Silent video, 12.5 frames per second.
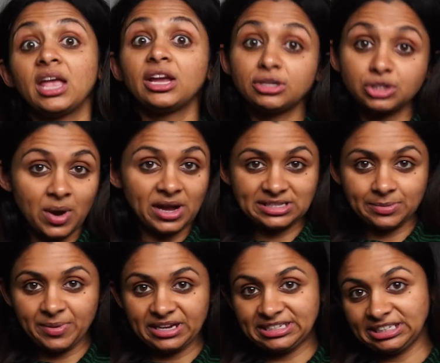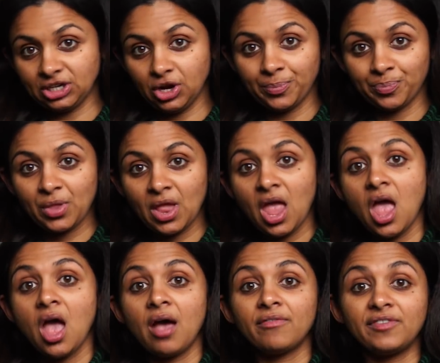Here's why it's a big deal.
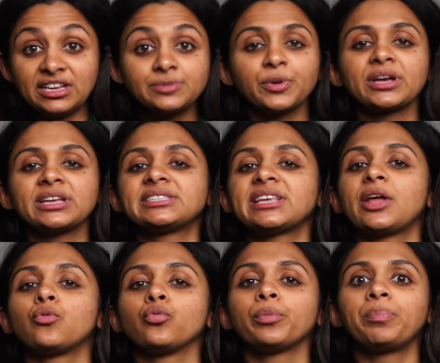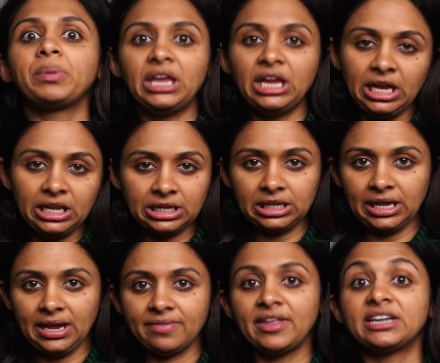Facebook has said
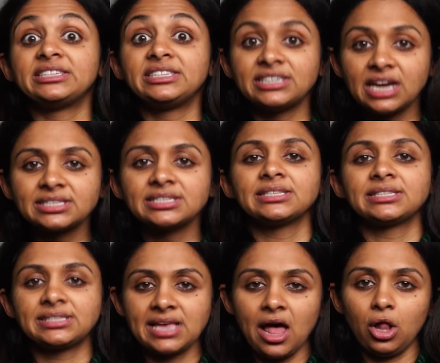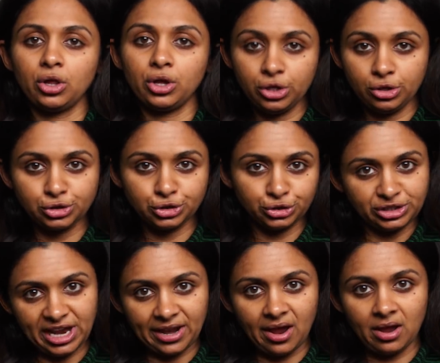repeatedly that it doesn't sell user
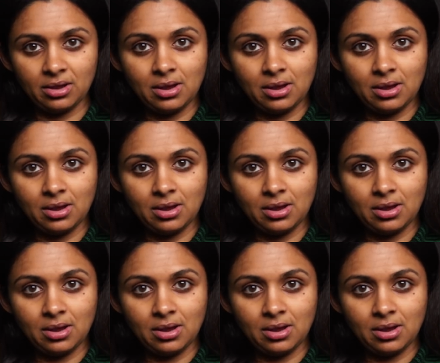data.